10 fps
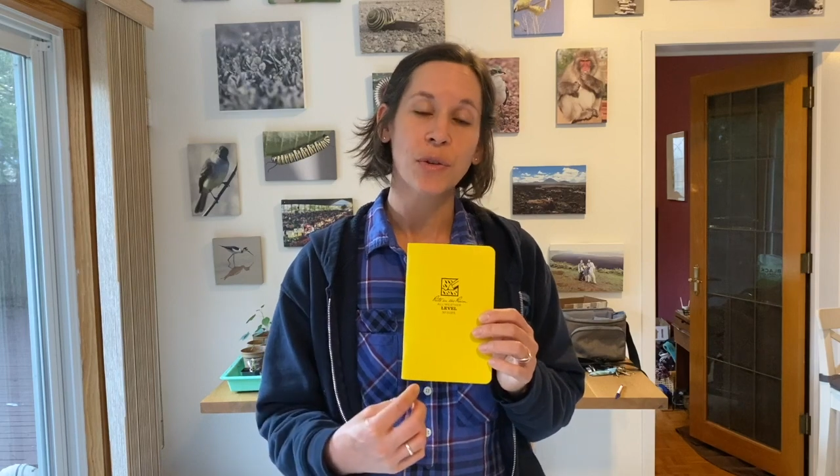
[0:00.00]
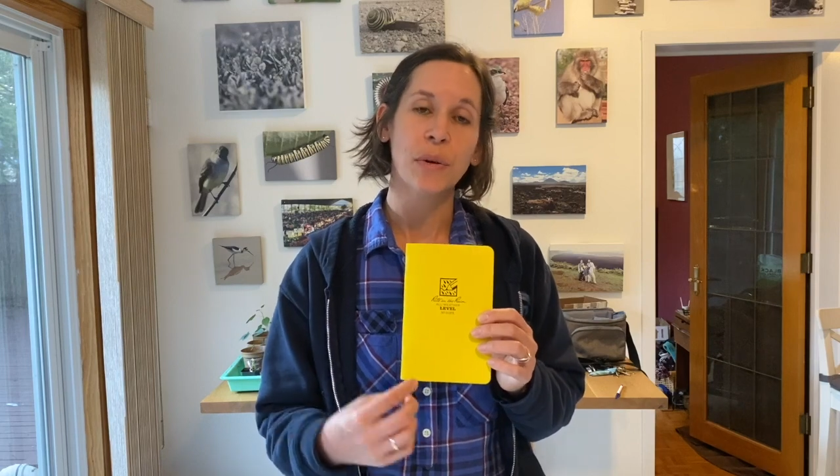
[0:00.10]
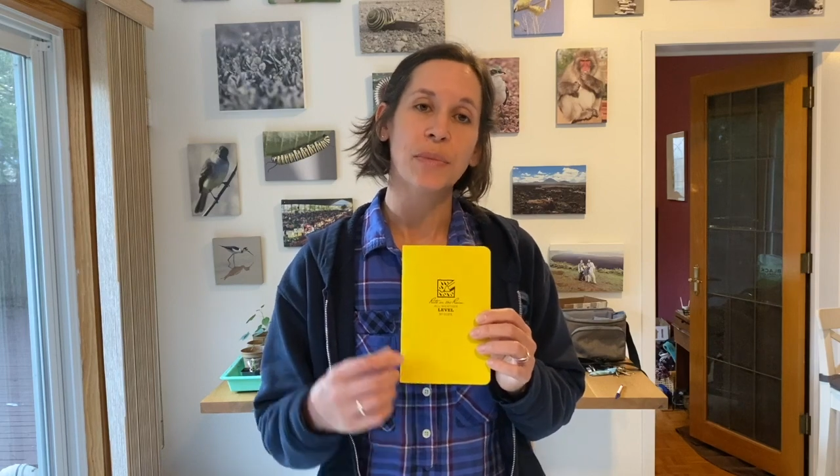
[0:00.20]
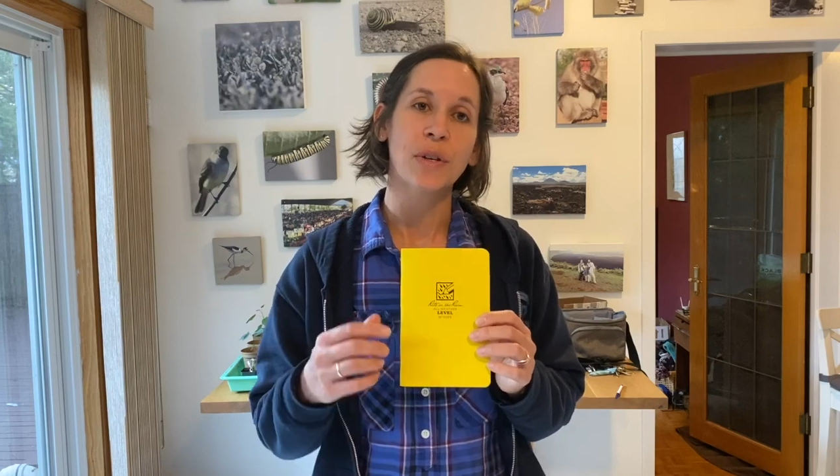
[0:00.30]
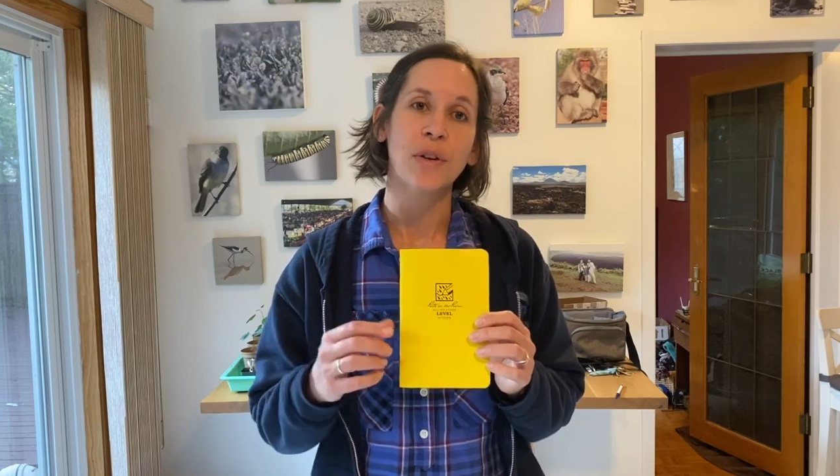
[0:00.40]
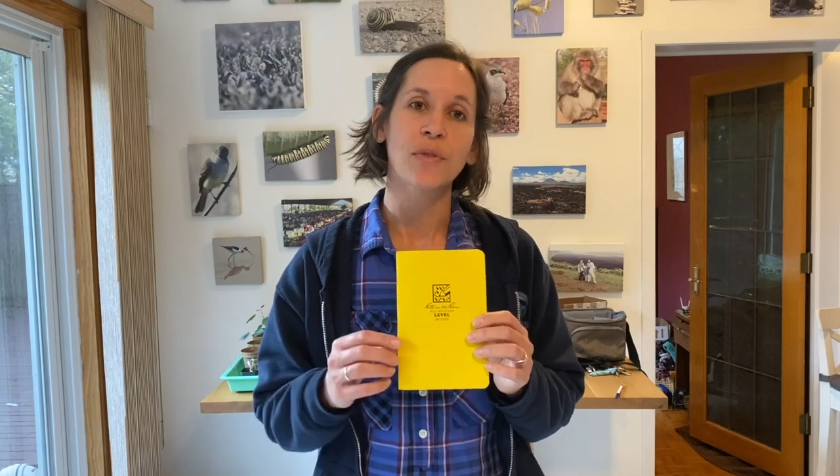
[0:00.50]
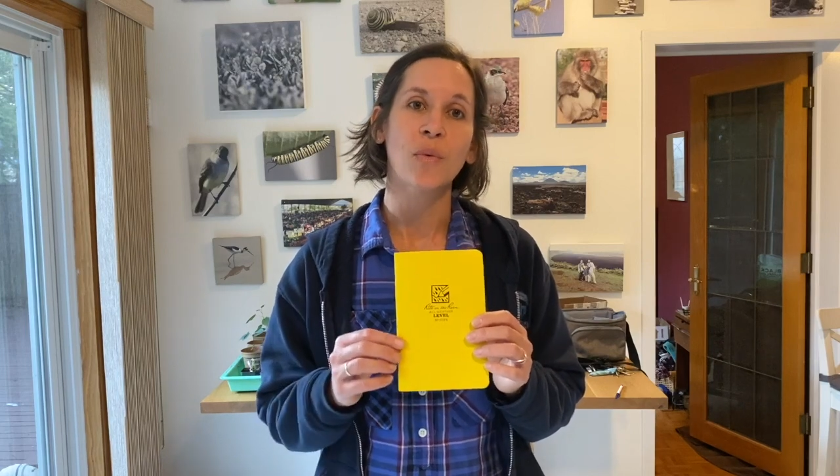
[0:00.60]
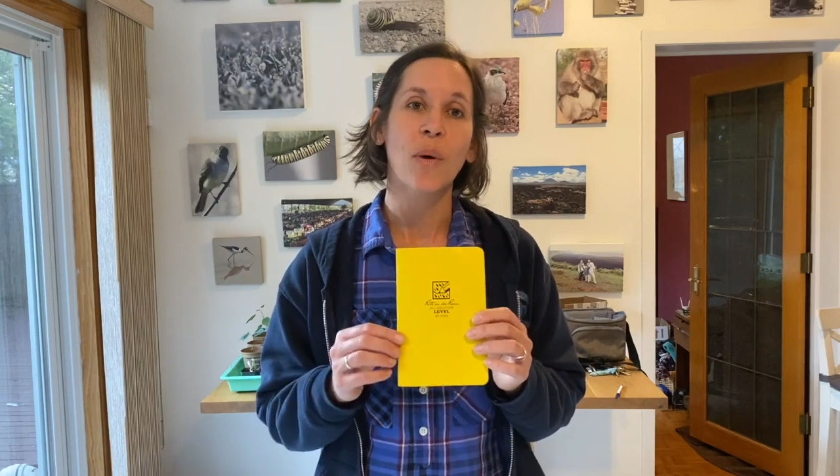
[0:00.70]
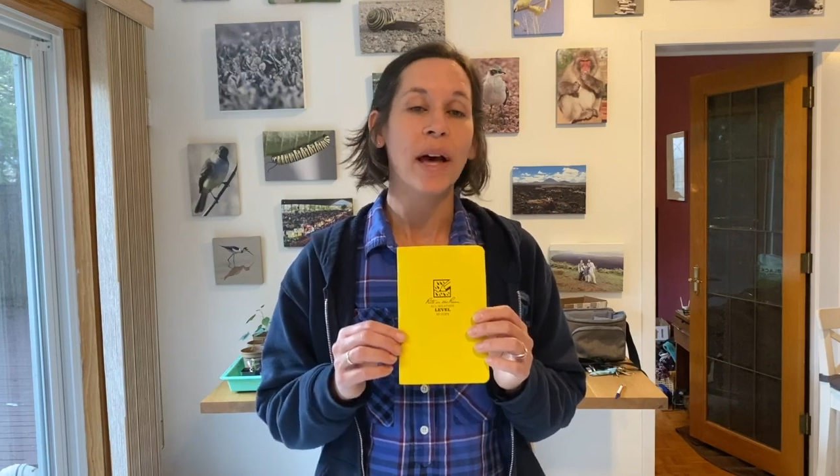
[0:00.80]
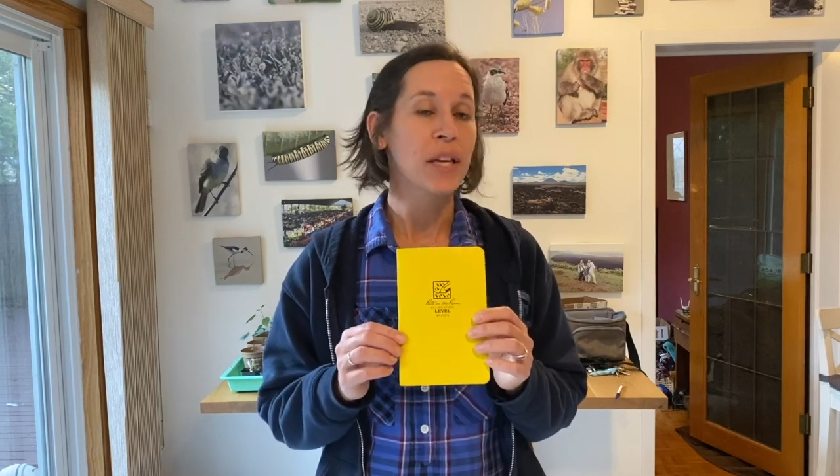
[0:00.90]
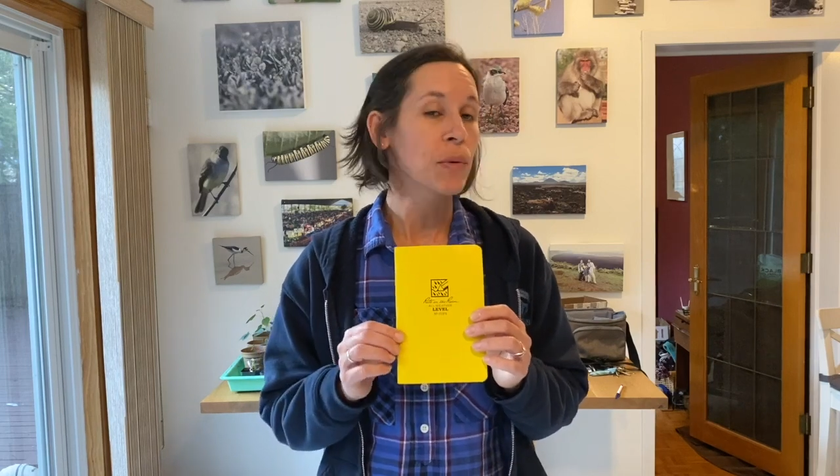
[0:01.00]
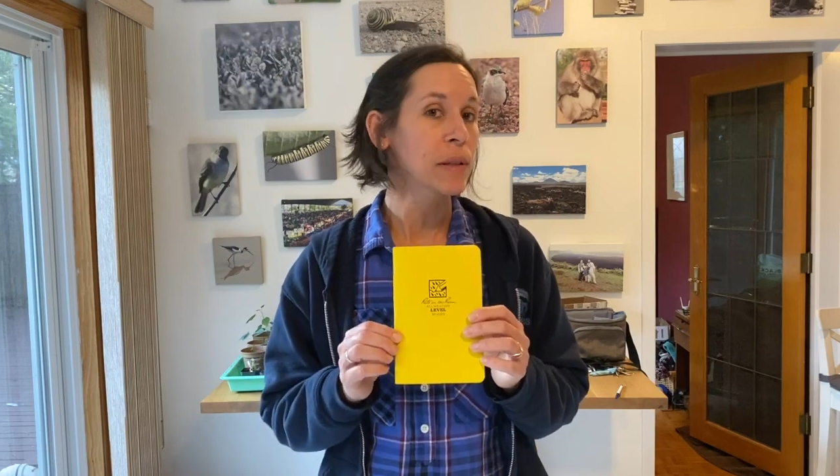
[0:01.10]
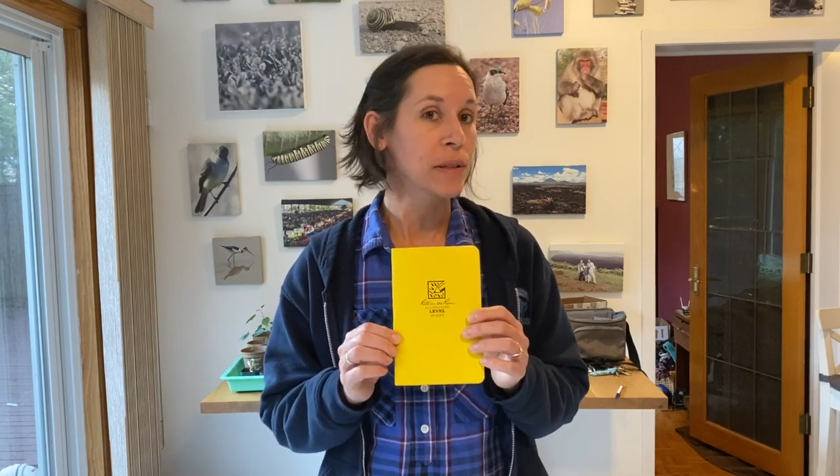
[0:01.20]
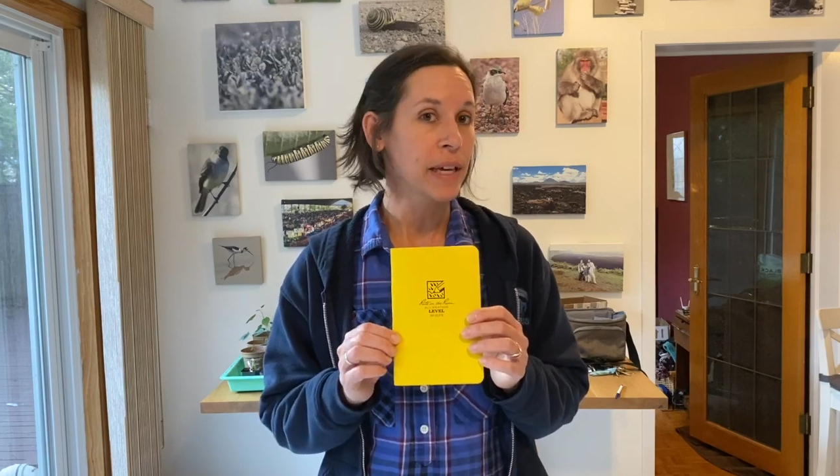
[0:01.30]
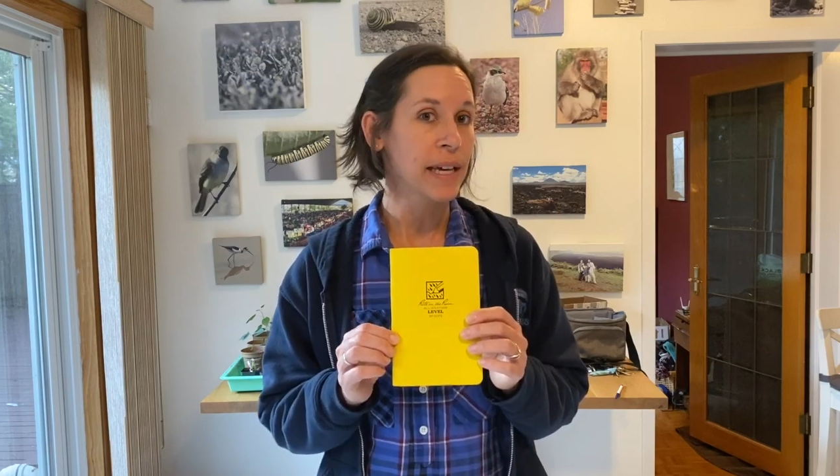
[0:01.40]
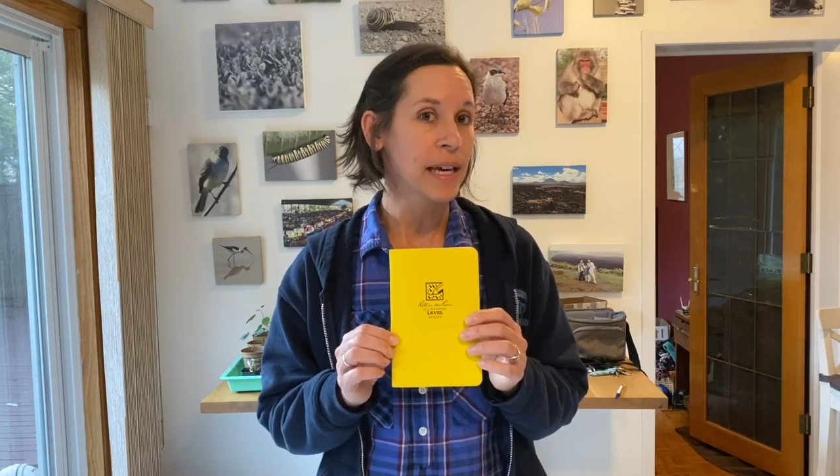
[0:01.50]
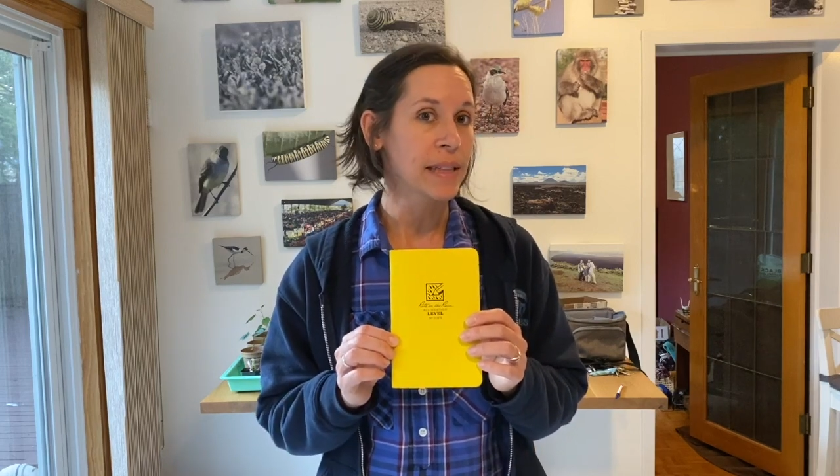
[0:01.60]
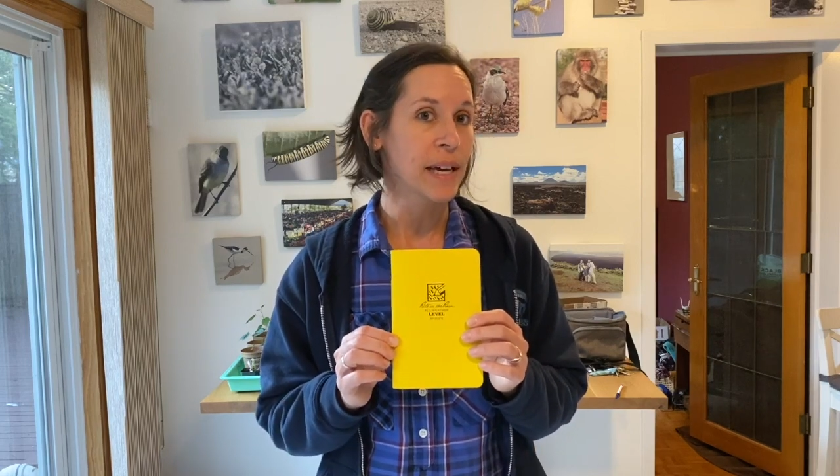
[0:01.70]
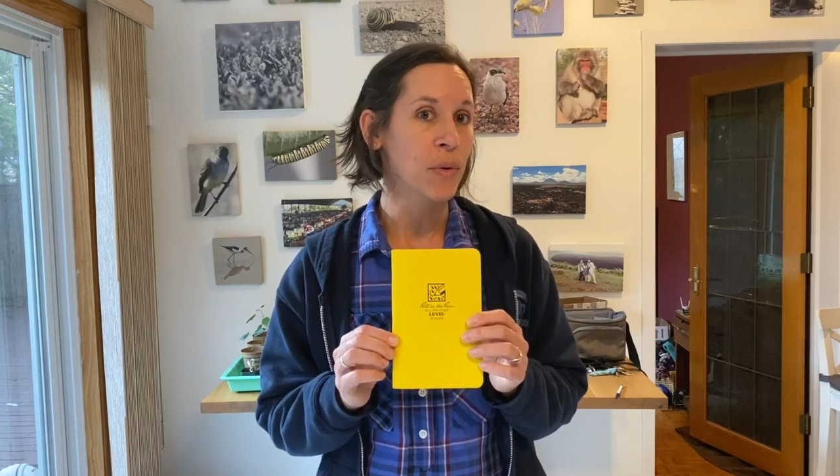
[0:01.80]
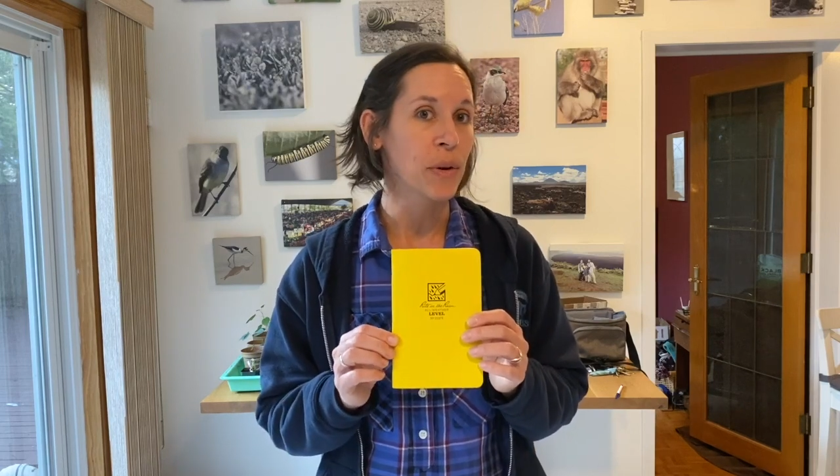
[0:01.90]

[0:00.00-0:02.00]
you observed while you were looking at that